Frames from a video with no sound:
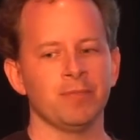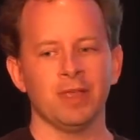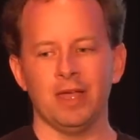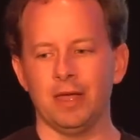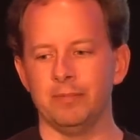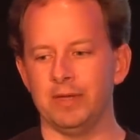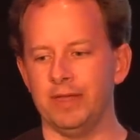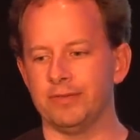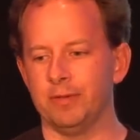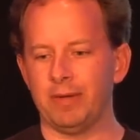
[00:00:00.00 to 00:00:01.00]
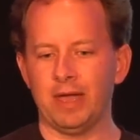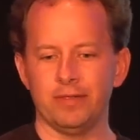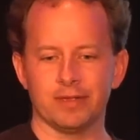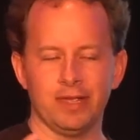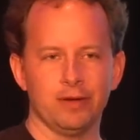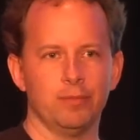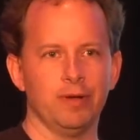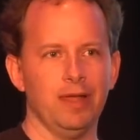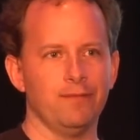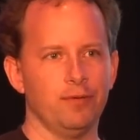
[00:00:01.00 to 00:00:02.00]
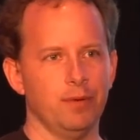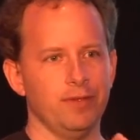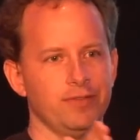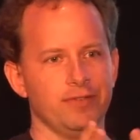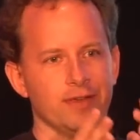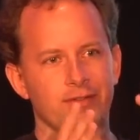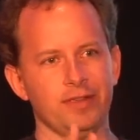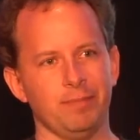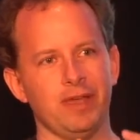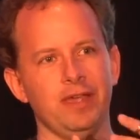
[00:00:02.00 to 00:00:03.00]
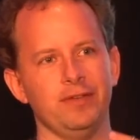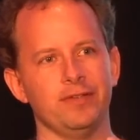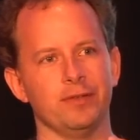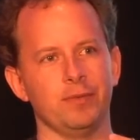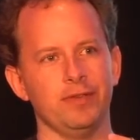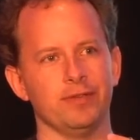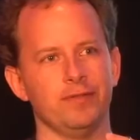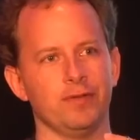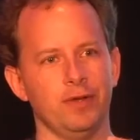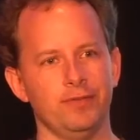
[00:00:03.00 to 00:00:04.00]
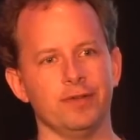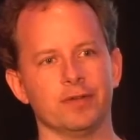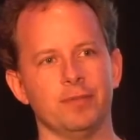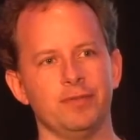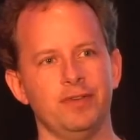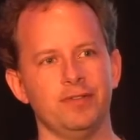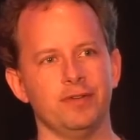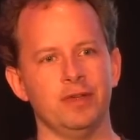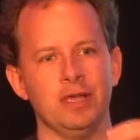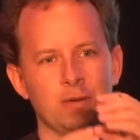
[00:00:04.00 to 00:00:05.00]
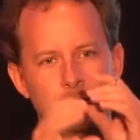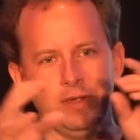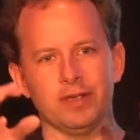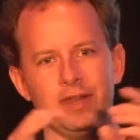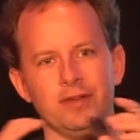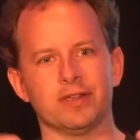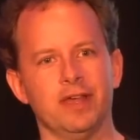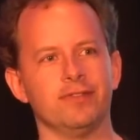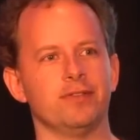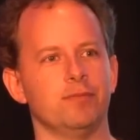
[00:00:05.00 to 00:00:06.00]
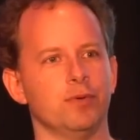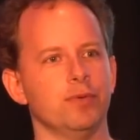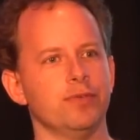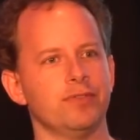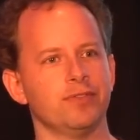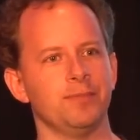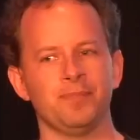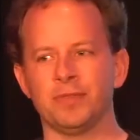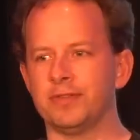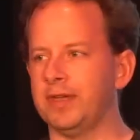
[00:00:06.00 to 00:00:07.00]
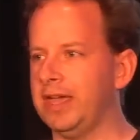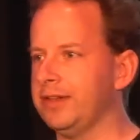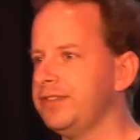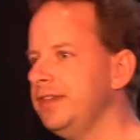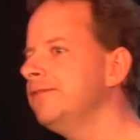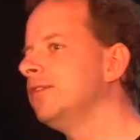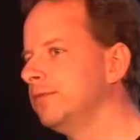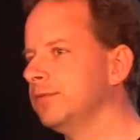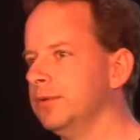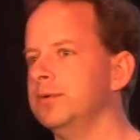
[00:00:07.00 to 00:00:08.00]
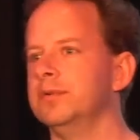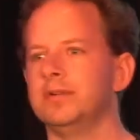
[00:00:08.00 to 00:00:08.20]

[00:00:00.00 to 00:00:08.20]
Um, and so part of the Kaggle platform is there's actually a page in the wizard for hosting a competition where you can enter custom rules. So our default rule